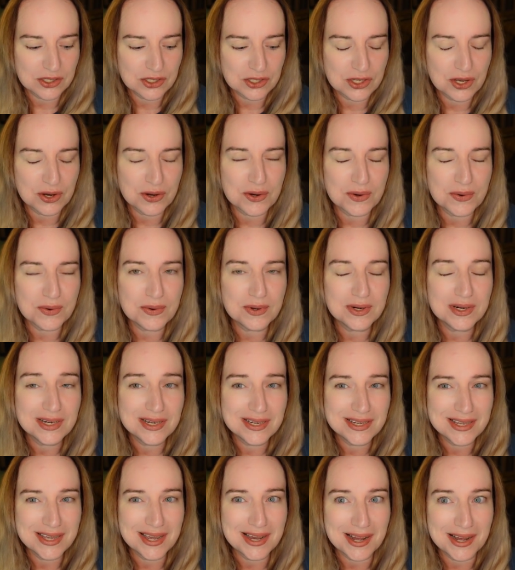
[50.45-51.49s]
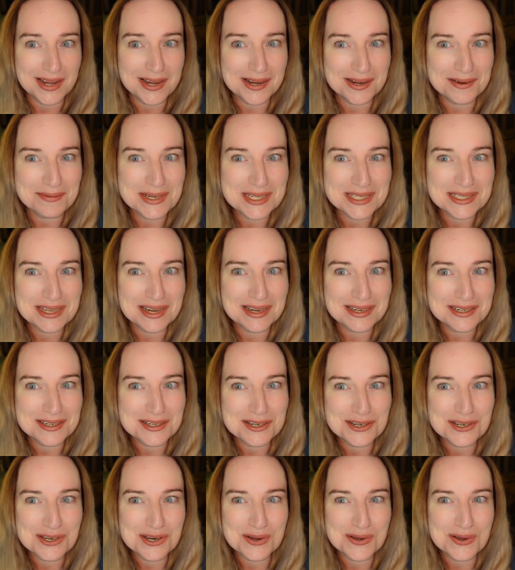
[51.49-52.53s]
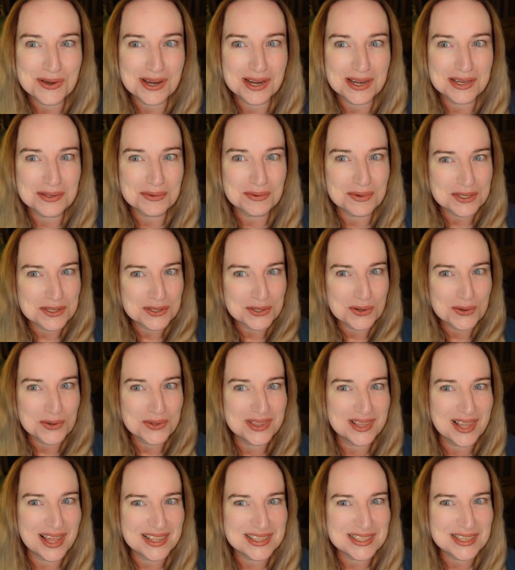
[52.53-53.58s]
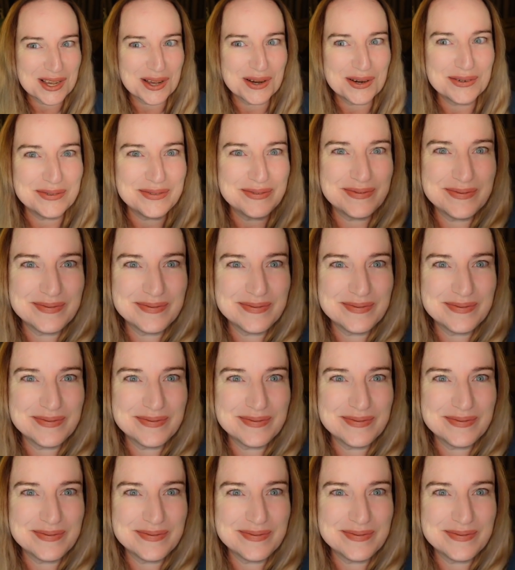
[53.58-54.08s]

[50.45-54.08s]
So yeah, I'm excited to show you guys what sold. Let's go.